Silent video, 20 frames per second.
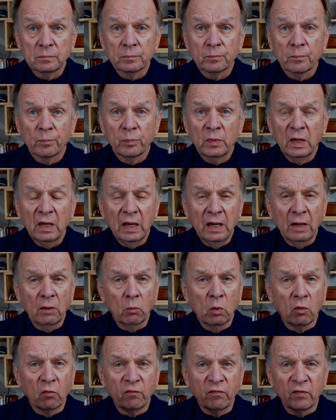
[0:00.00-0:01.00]
It will
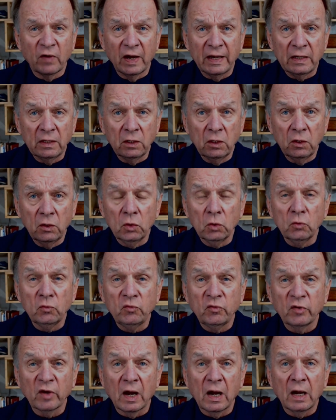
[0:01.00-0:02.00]
find new
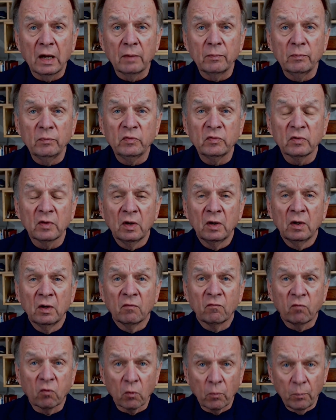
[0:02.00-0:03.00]
jobs for
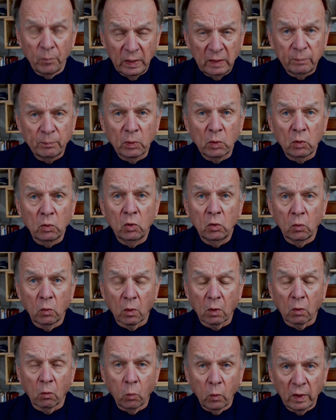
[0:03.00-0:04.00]
people who are
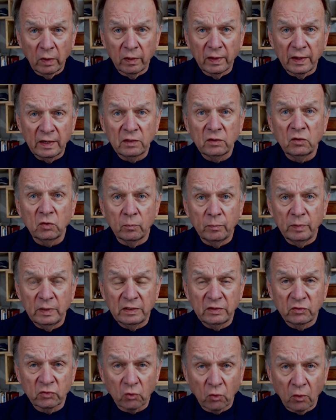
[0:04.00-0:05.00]
willing to be
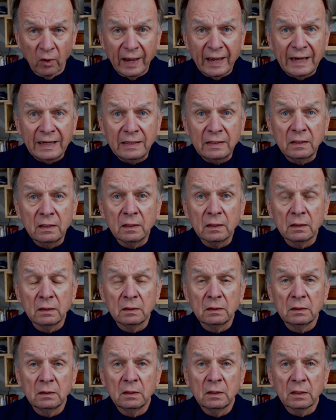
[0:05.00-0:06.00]
trained
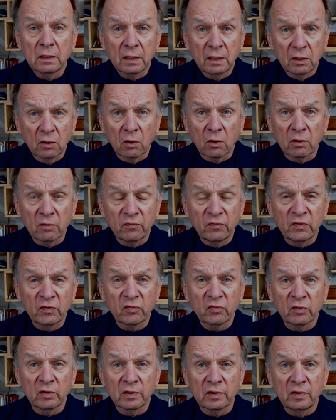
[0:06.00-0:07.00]
in artificial
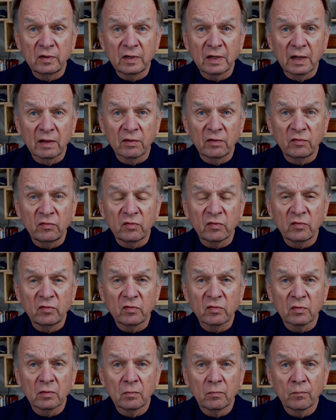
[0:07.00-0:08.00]
intelligence.
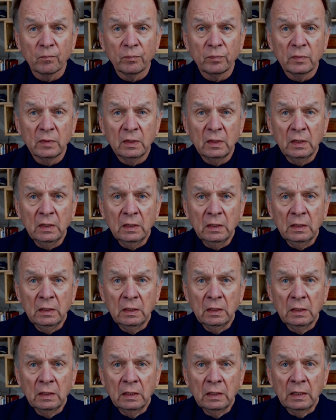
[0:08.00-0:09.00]

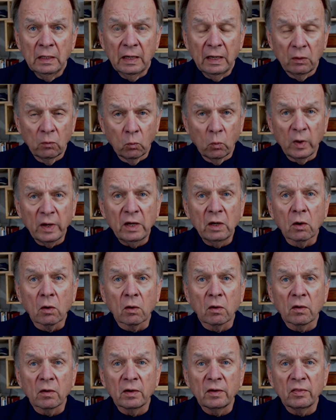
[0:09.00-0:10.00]
And we are
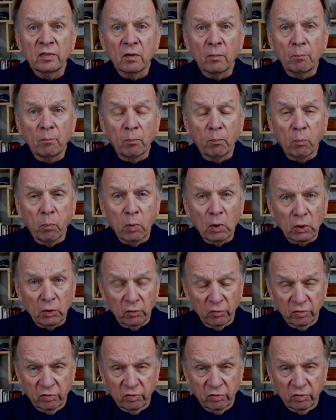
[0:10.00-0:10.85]
in the birth